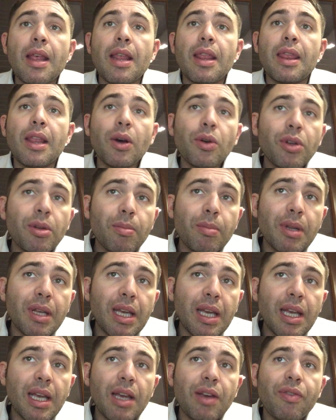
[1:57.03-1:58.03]

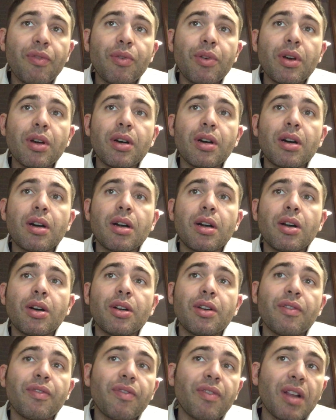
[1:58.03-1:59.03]
Notably, if we are
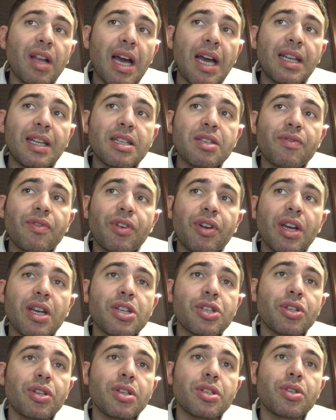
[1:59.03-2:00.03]
on a flight, this
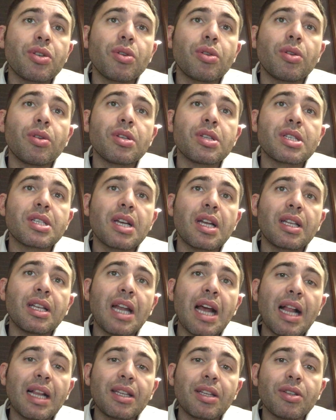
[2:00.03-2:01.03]
variation is due to the
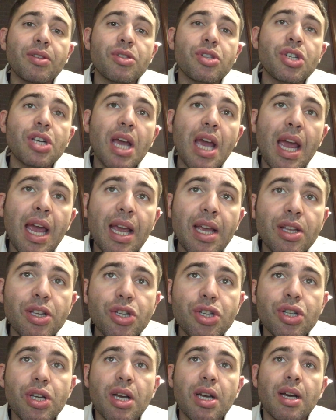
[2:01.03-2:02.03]
sudden altitude
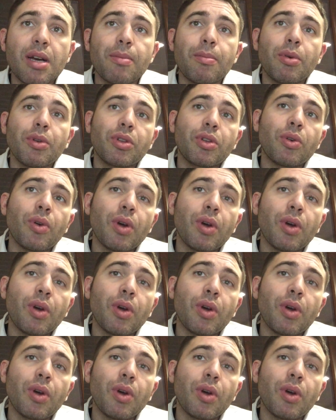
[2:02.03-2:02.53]
change, both